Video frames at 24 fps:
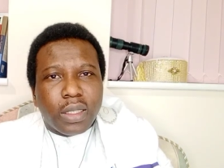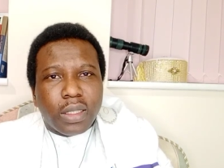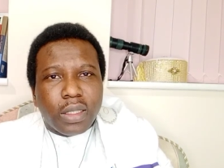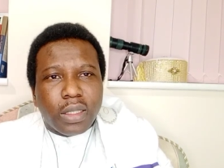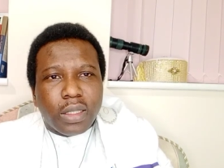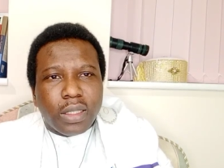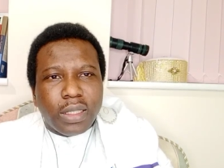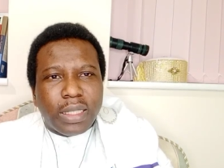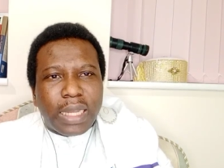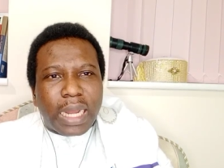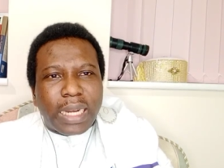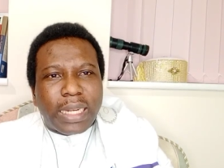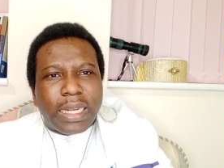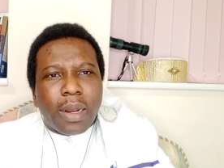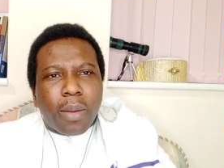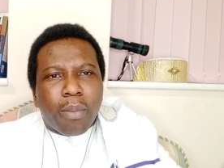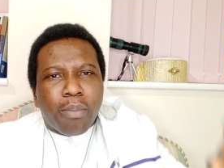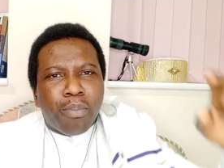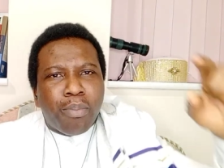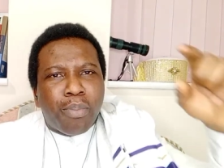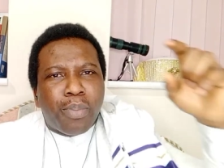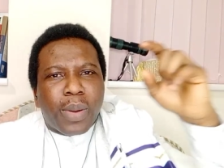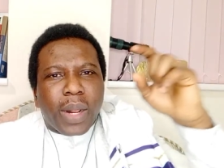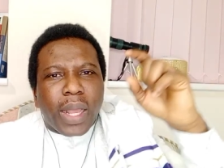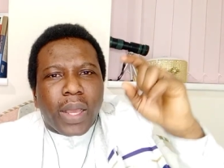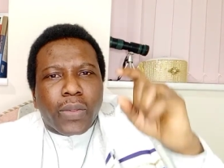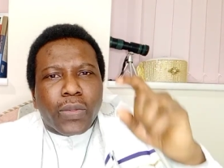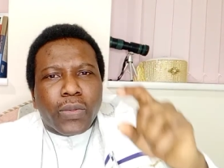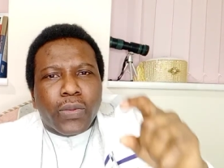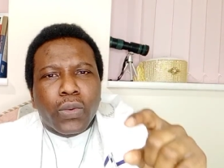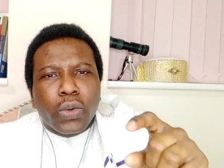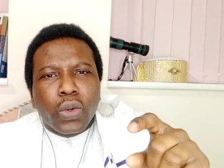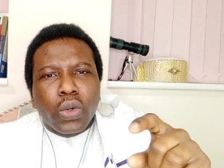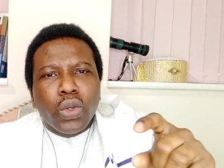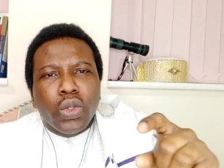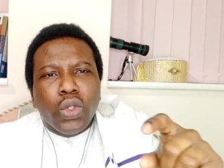that the
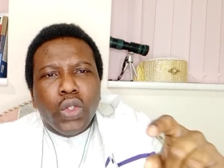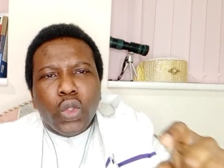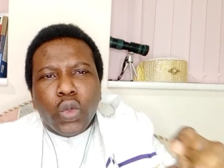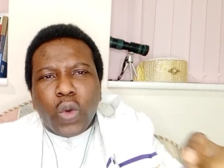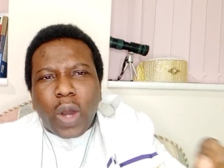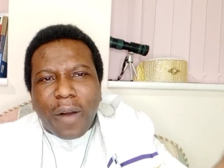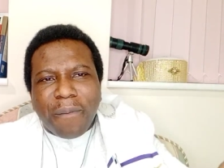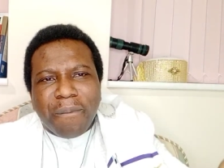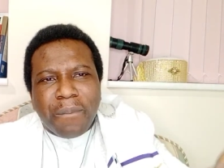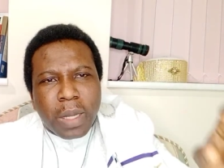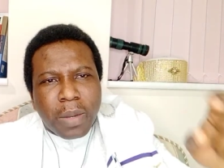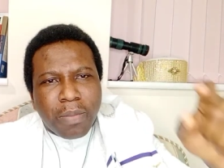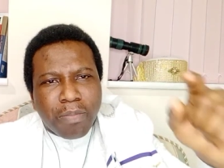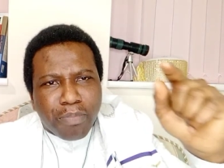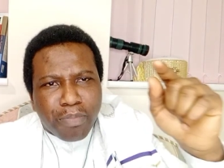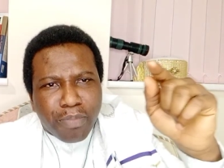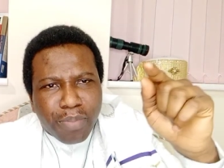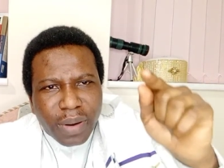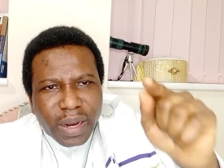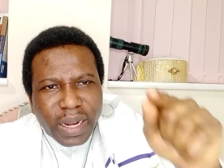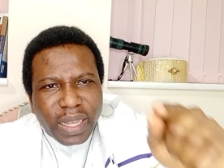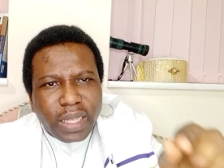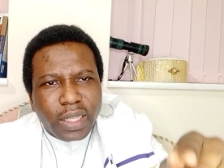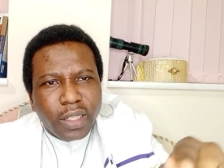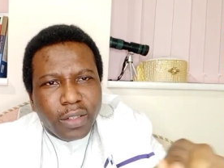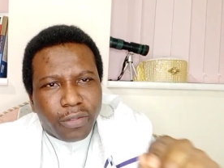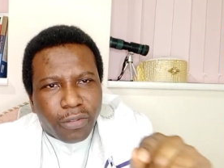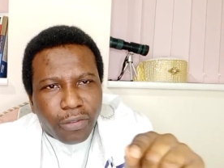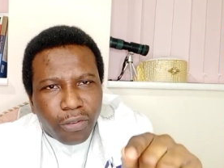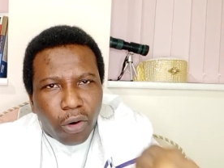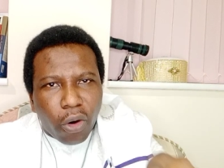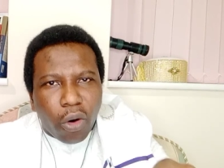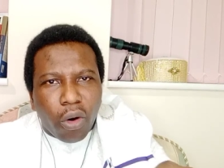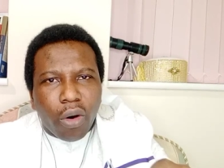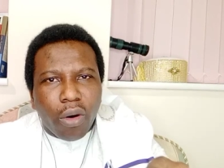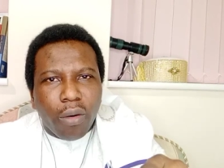breakthrough you have been praying
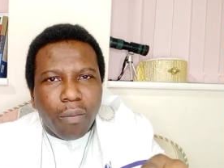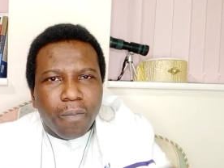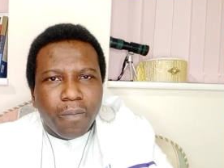for,